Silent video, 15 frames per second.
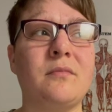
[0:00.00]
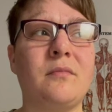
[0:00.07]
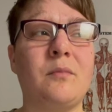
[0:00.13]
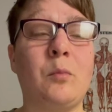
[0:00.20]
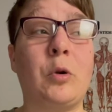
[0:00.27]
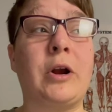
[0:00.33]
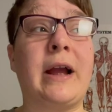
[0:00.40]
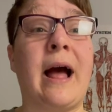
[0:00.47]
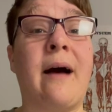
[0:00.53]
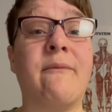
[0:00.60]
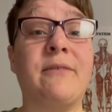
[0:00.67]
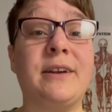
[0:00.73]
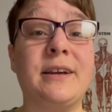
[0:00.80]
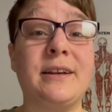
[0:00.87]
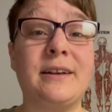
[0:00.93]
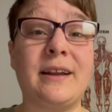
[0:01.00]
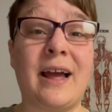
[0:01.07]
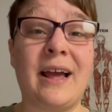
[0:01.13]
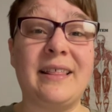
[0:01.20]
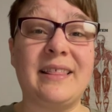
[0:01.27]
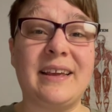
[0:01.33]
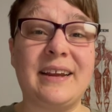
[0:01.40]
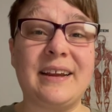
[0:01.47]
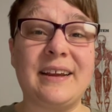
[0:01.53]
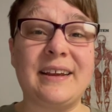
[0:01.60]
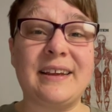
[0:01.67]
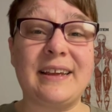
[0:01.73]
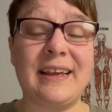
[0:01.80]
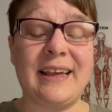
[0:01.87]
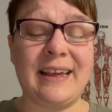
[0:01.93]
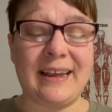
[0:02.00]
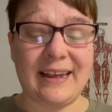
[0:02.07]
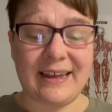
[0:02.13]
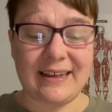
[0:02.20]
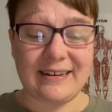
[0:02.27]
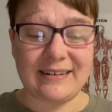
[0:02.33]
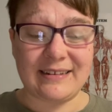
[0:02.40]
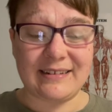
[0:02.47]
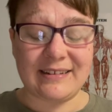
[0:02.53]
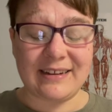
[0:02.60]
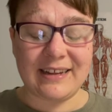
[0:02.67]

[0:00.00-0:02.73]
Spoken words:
more confident, I think, and